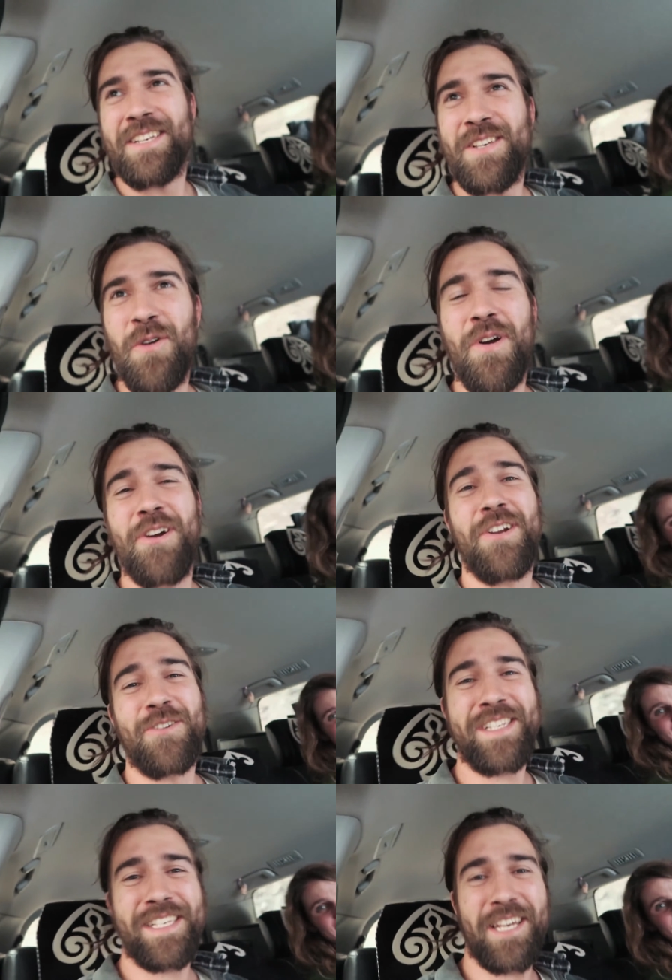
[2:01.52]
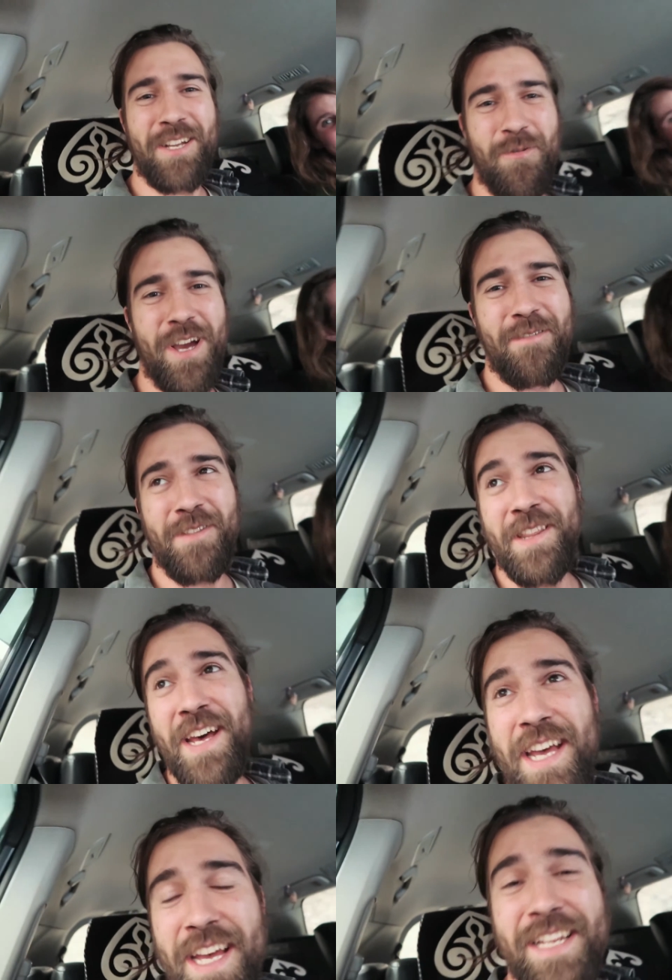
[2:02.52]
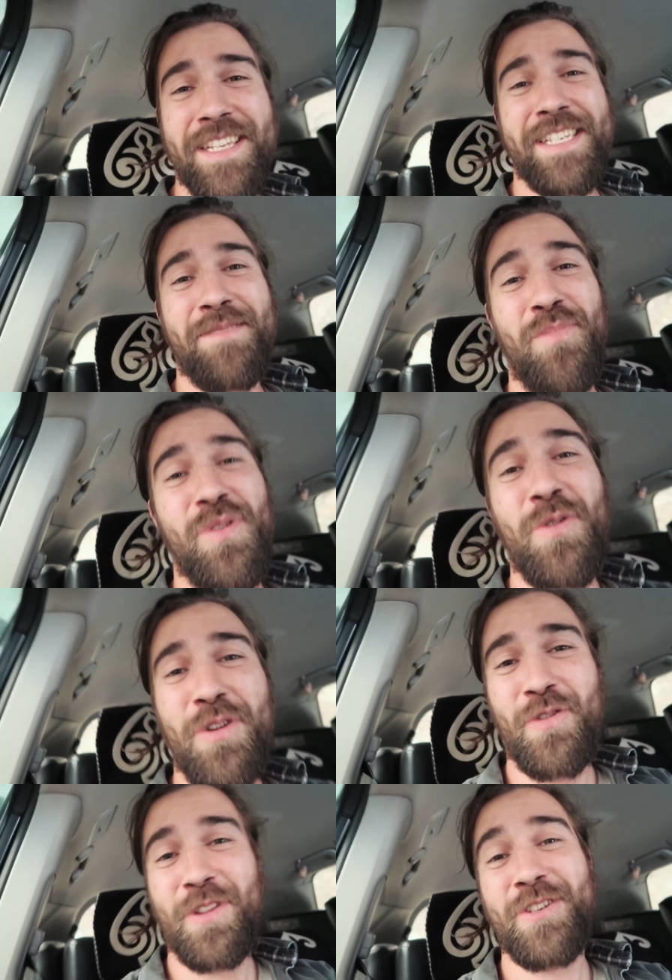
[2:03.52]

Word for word: So we're in our second ride of the day and it's beautiful.